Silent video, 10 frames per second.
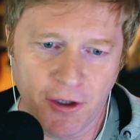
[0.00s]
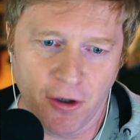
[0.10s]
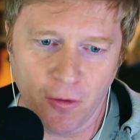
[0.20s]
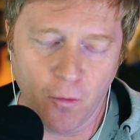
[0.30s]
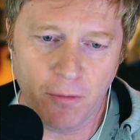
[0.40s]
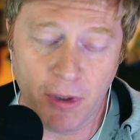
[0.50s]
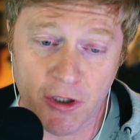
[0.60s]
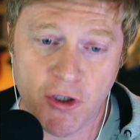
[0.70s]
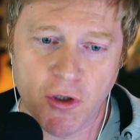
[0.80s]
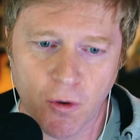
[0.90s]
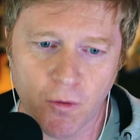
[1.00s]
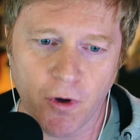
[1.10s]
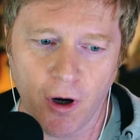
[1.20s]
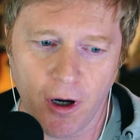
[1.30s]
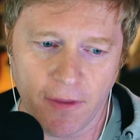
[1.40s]
we've been so
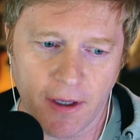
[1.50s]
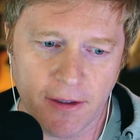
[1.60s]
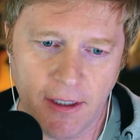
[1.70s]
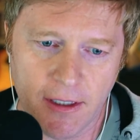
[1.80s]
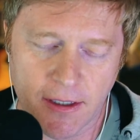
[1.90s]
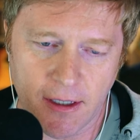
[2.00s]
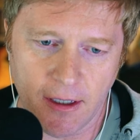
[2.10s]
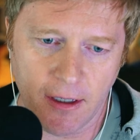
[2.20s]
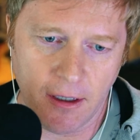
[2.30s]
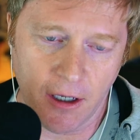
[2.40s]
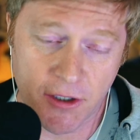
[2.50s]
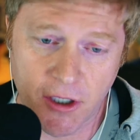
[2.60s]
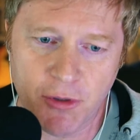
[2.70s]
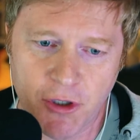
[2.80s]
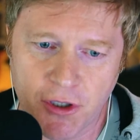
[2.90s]
wrong that these
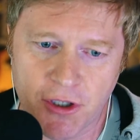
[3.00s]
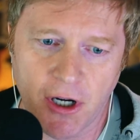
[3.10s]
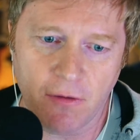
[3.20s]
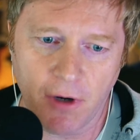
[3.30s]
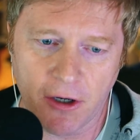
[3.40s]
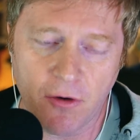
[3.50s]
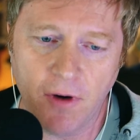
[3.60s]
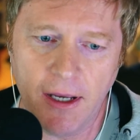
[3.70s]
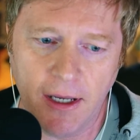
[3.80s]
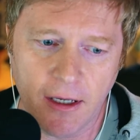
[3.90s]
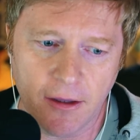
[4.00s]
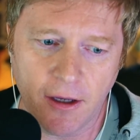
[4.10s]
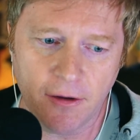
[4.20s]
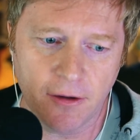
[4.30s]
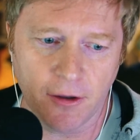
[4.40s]
assumptions are like creating
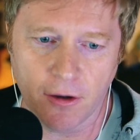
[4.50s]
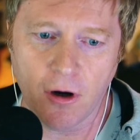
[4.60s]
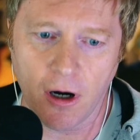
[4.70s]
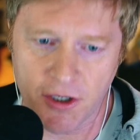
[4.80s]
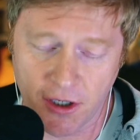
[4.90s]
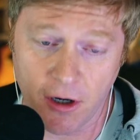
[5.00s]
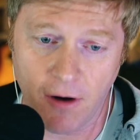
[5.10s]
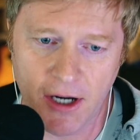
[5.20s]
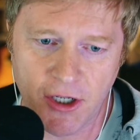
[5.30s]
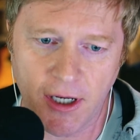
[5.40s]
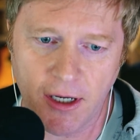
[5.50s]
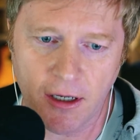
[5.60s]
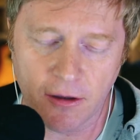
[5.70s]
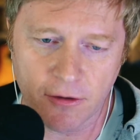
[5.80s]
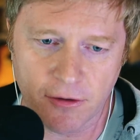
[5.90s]
that, cars are
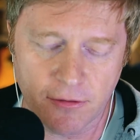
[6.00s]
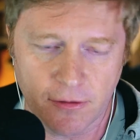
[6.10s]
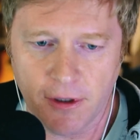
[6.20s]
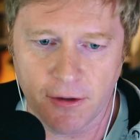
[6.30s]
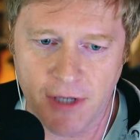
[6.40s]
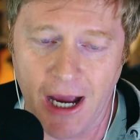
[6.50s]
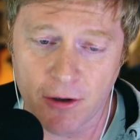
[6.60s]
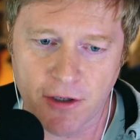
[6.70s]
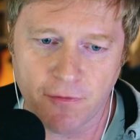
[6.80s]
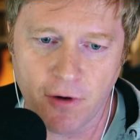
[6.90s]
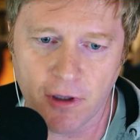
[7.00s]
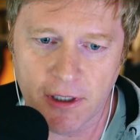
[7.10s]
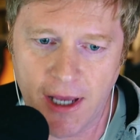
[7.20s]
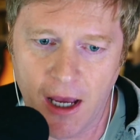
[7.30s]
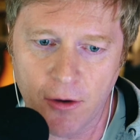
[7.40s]
crashing, towers are falling
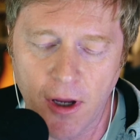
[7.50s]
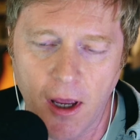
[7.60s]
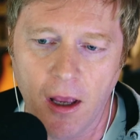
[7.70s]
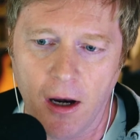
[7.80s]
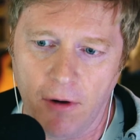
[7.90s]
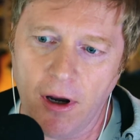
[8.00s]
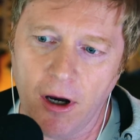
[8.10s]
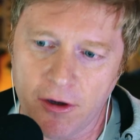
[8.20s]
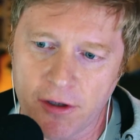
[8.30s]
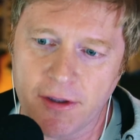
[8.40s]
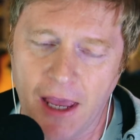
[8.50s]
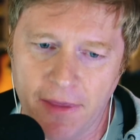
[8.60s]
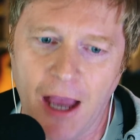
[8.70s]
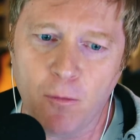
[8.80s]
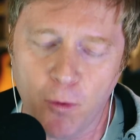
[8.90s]
down, right?
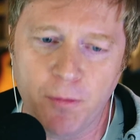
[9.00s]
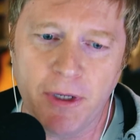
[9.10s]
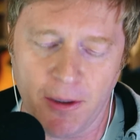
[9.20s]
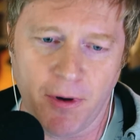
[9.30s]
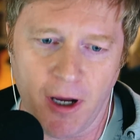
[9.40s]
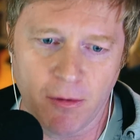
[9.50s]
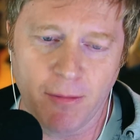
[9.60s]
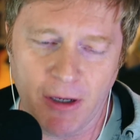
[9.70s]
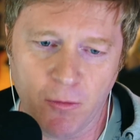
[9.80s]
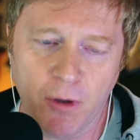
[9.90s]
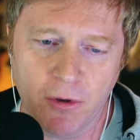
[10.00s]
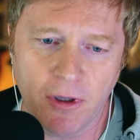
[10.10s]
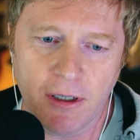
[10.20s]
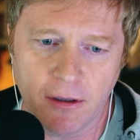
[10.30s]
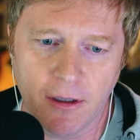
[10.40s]
That would be a problem, and we would
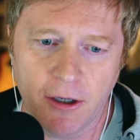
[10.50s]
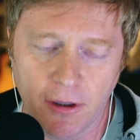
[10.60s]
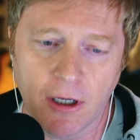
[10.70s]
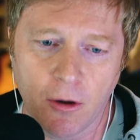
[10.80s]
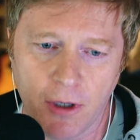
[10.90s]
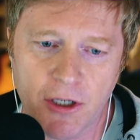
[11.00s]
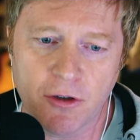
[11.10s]
literally go into a